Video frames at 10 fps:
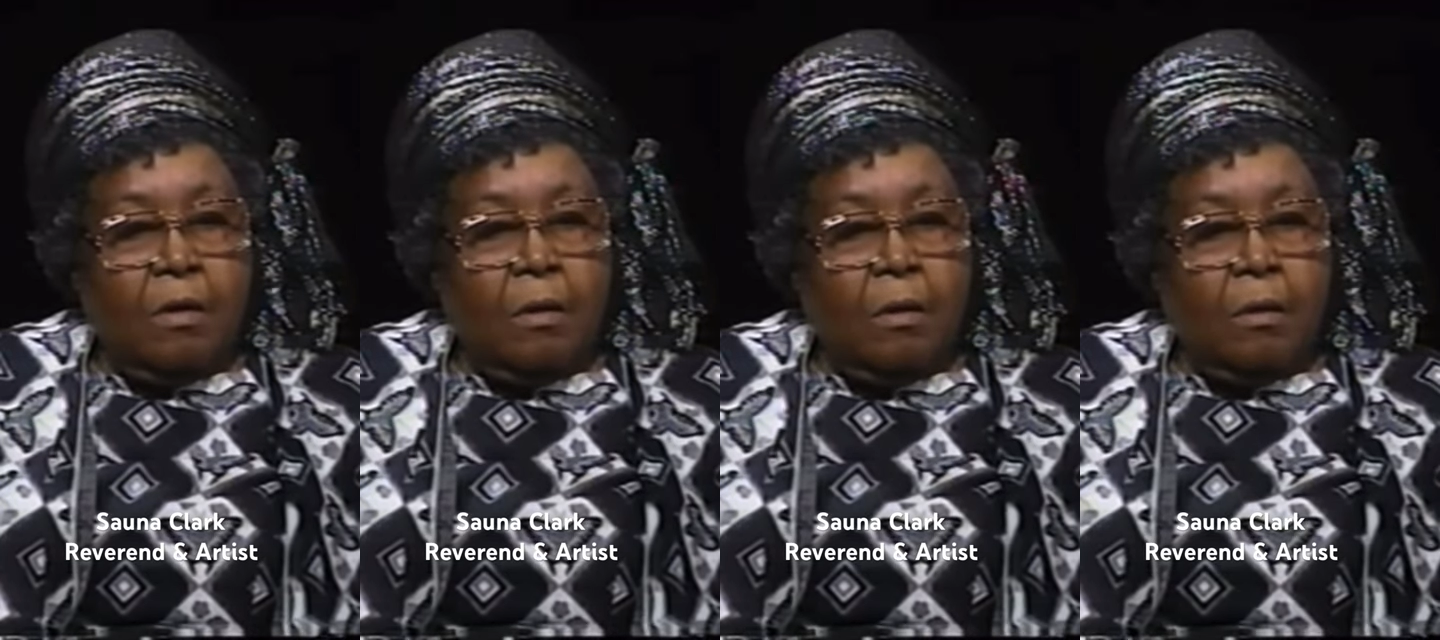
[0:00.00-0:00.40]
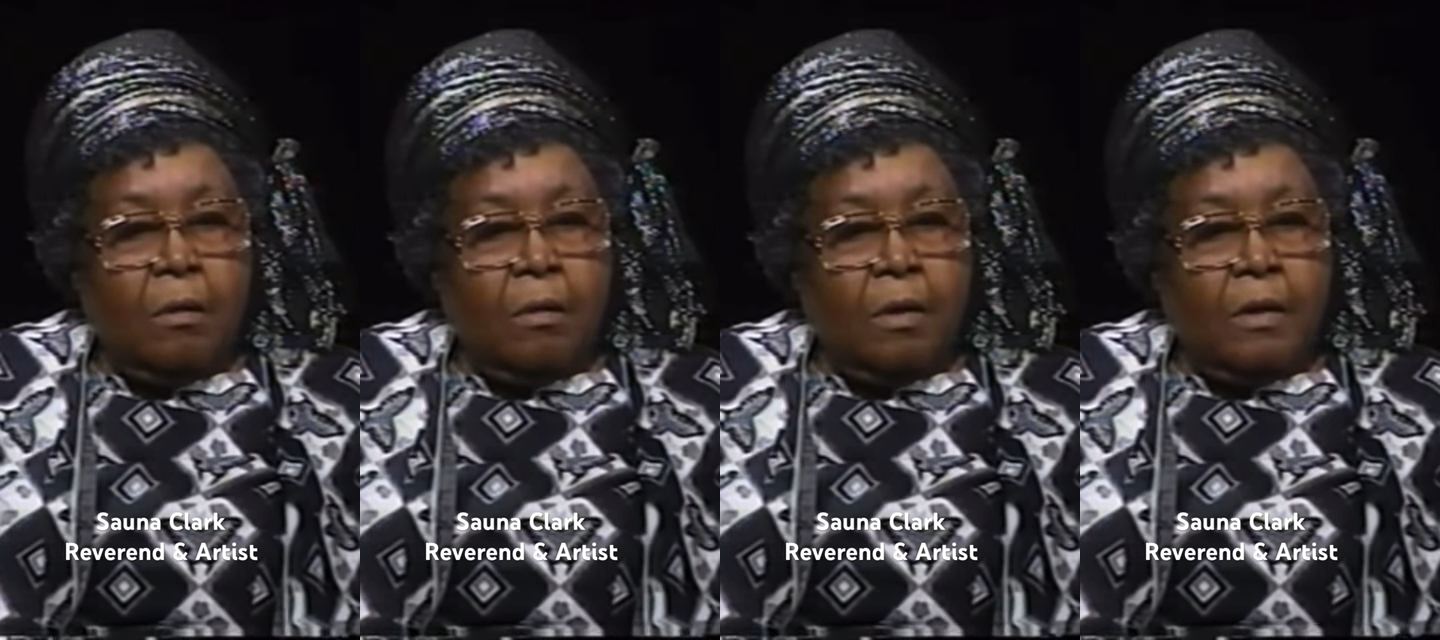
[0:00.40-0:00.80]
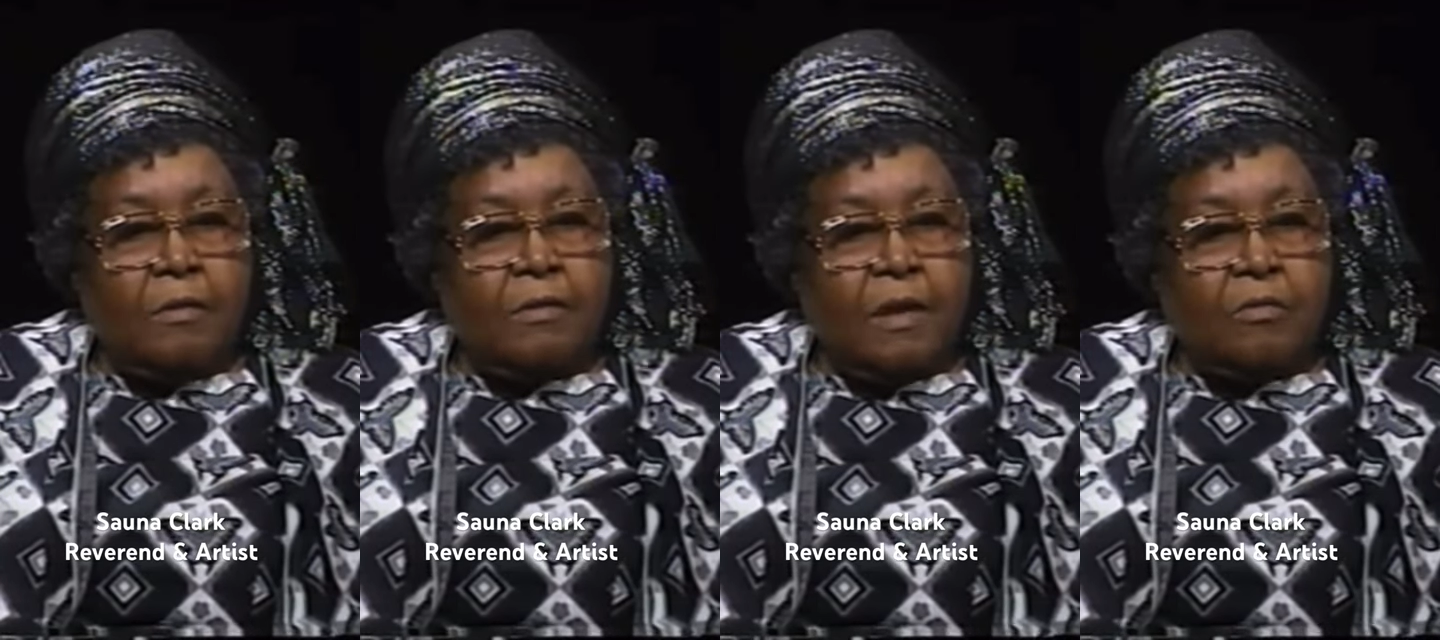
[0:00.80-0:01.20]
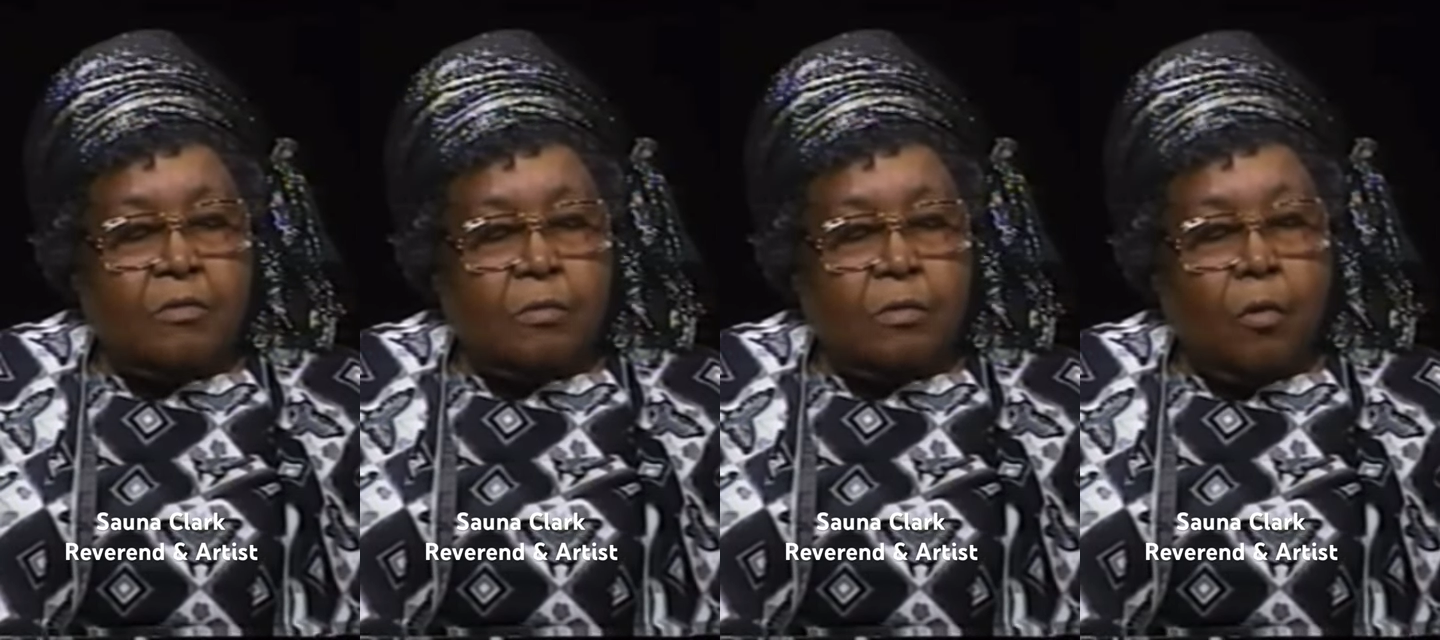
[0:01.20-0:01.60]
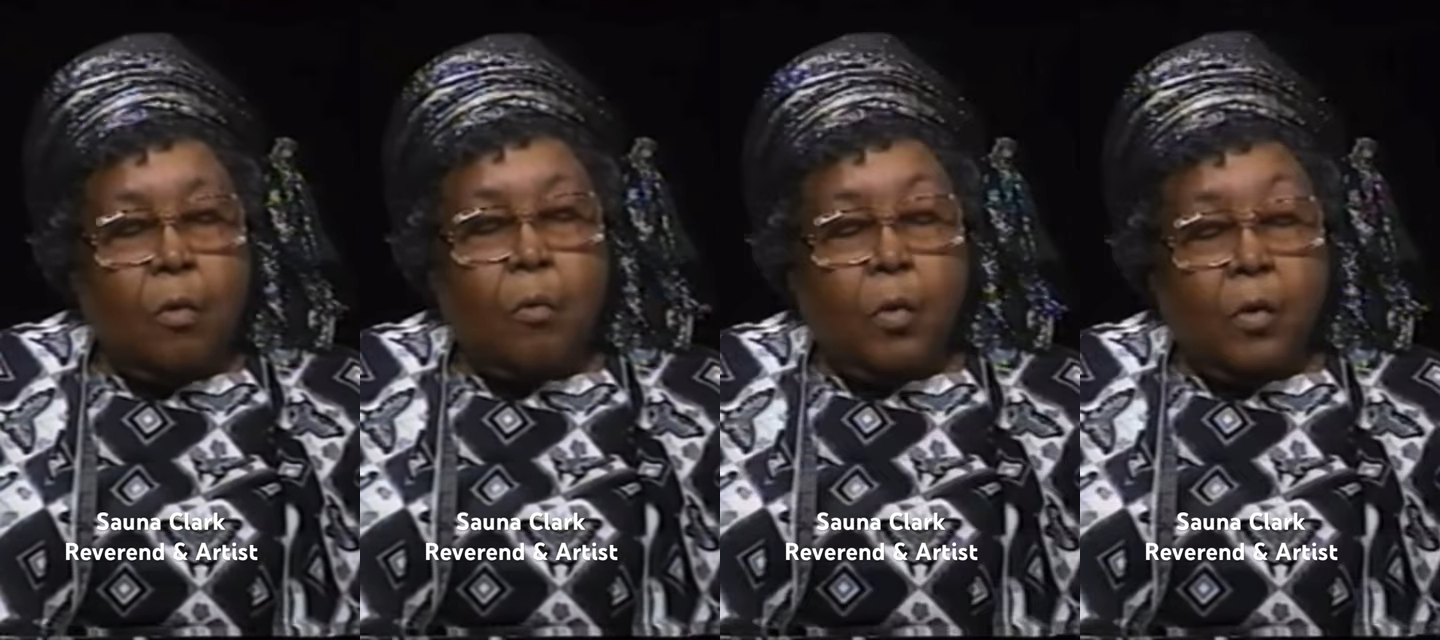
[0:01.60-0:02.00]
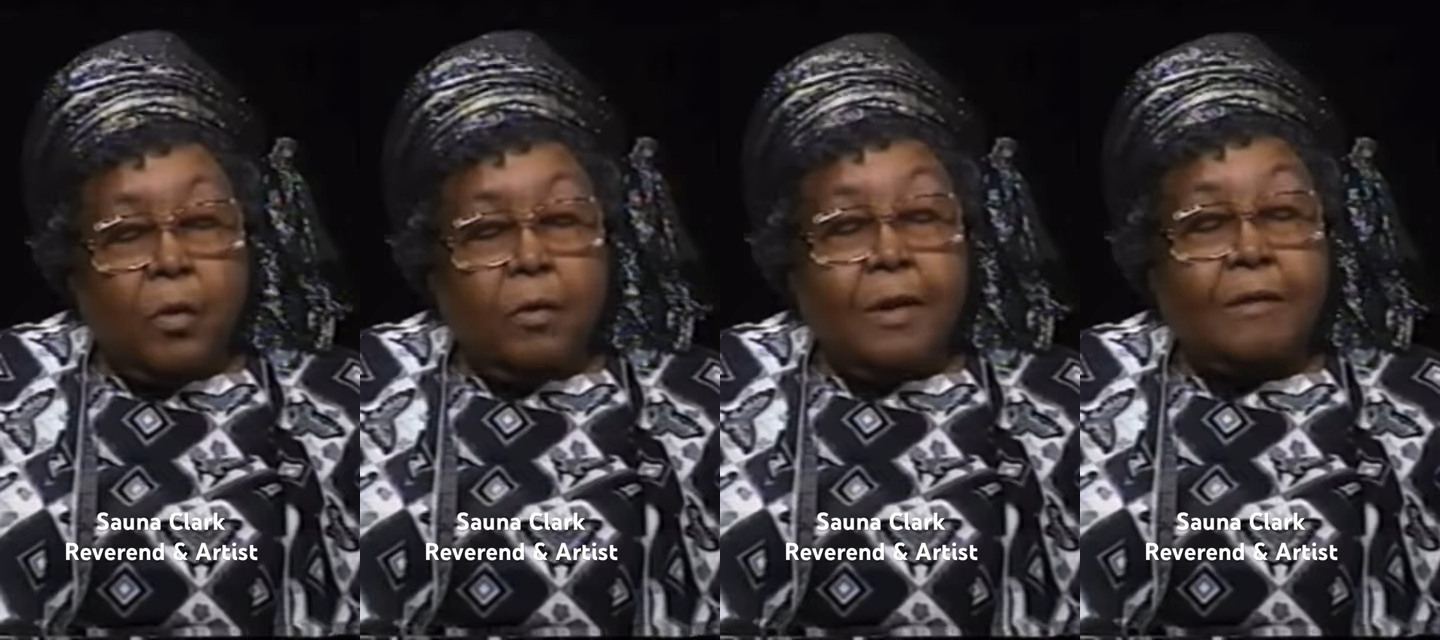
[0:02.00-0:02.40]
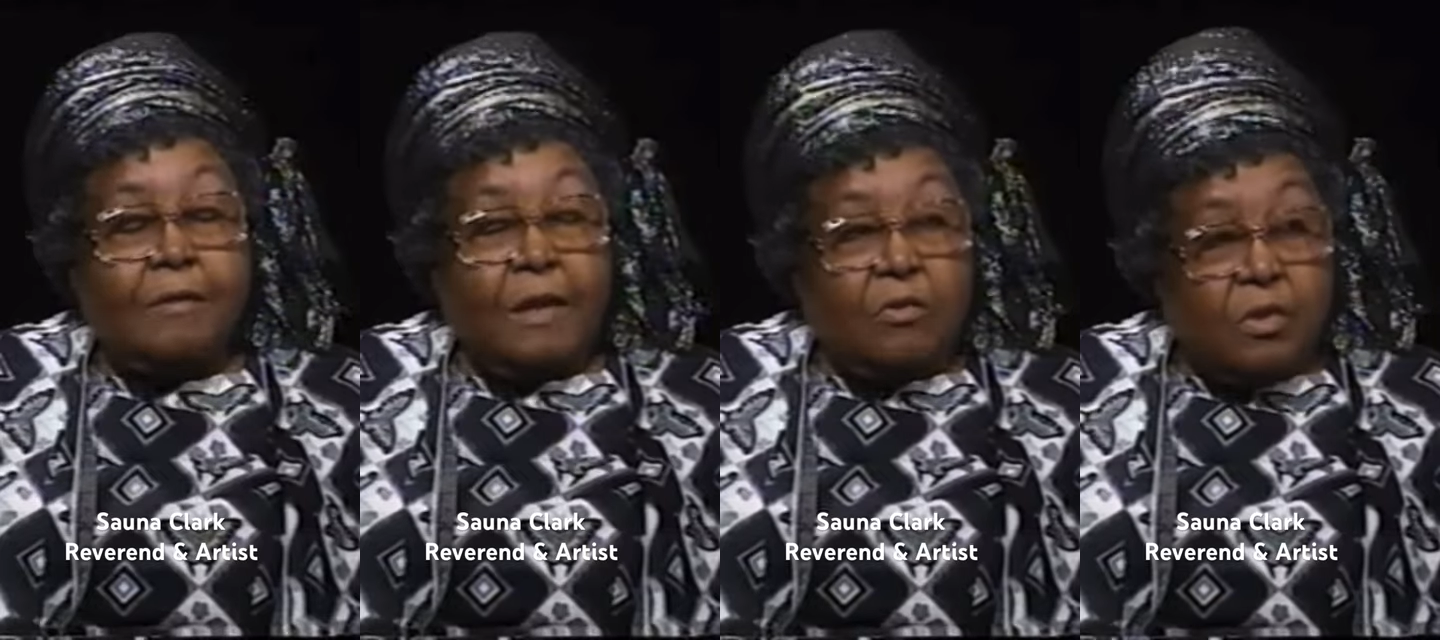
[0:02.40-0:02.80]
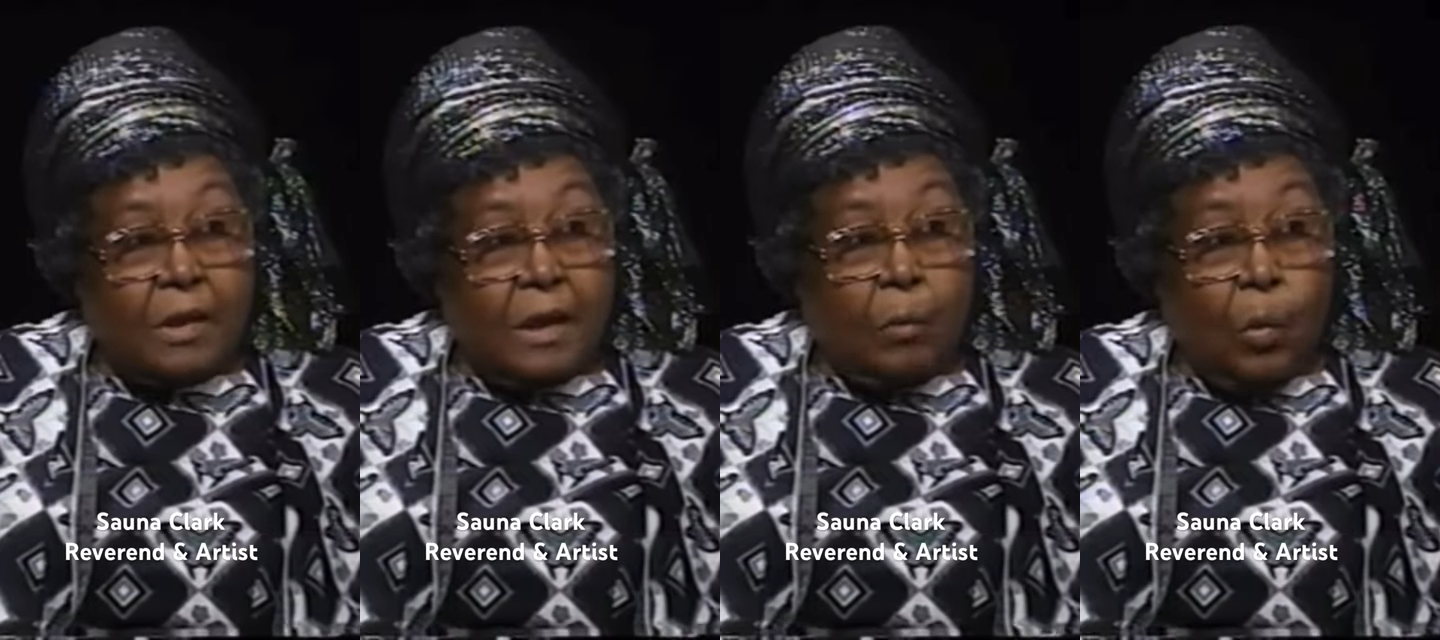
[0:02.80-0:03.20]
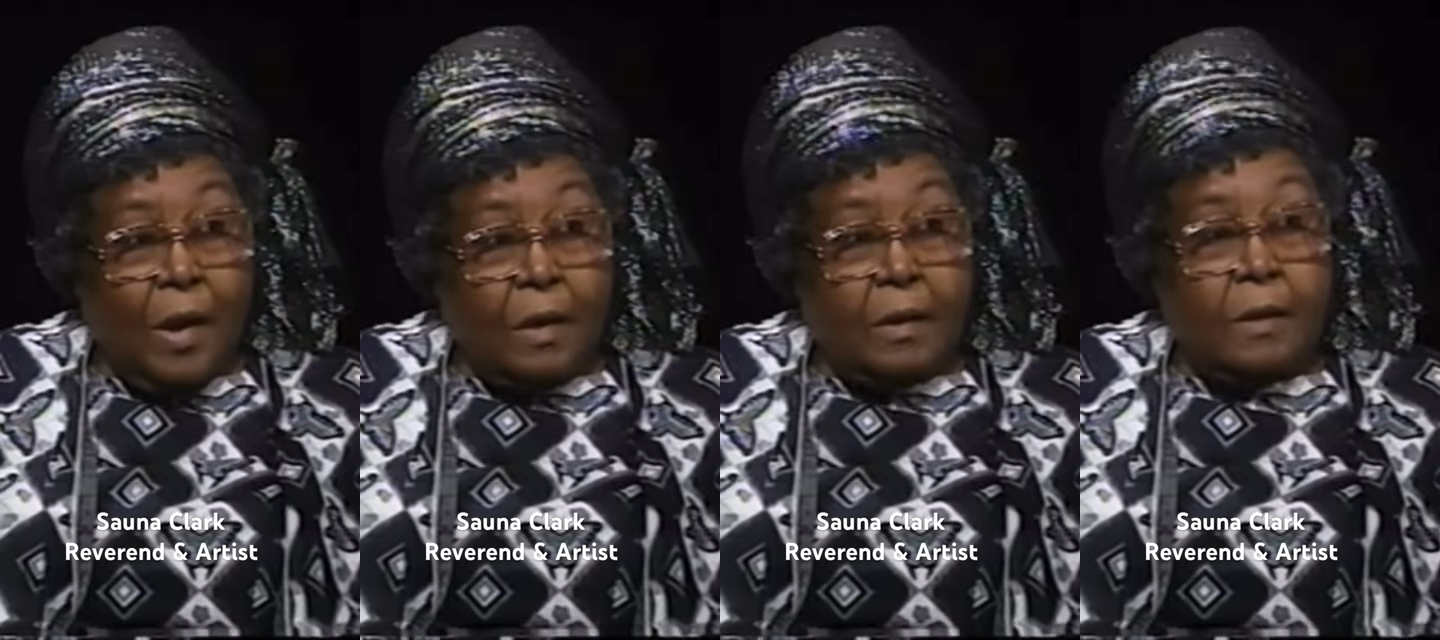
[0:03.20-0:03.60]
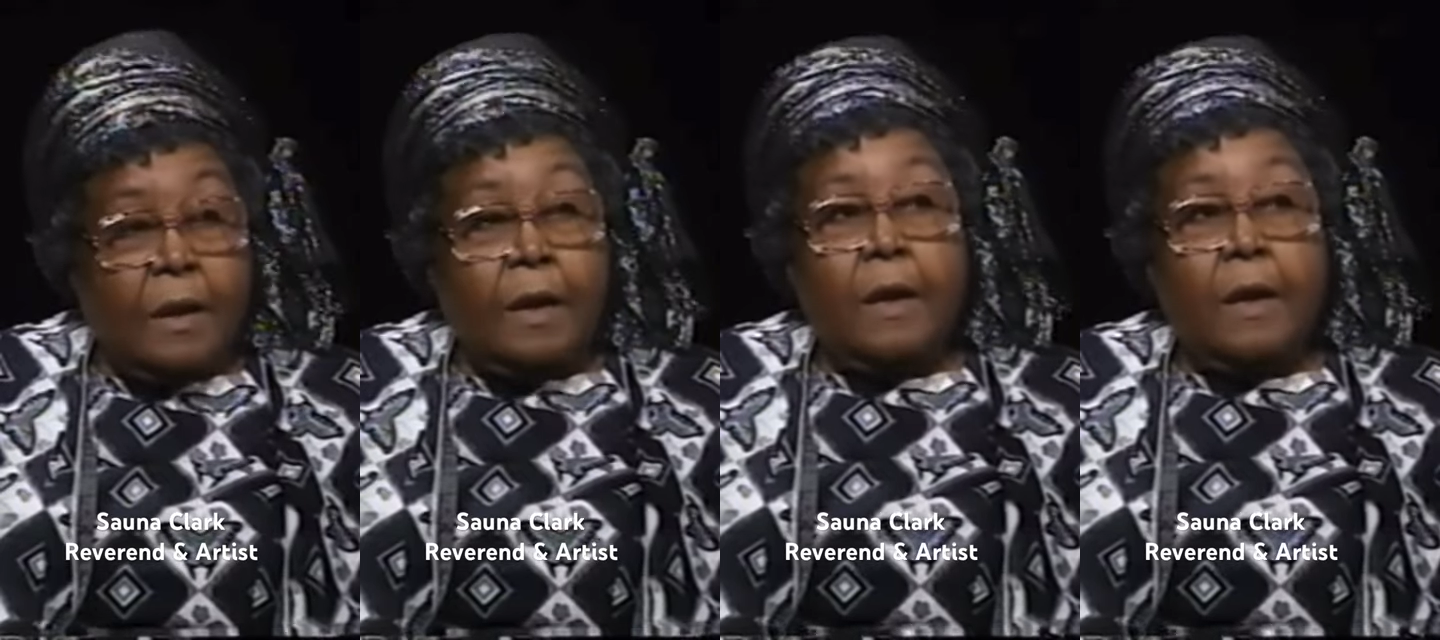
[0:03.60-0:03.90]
are essential or were essentially one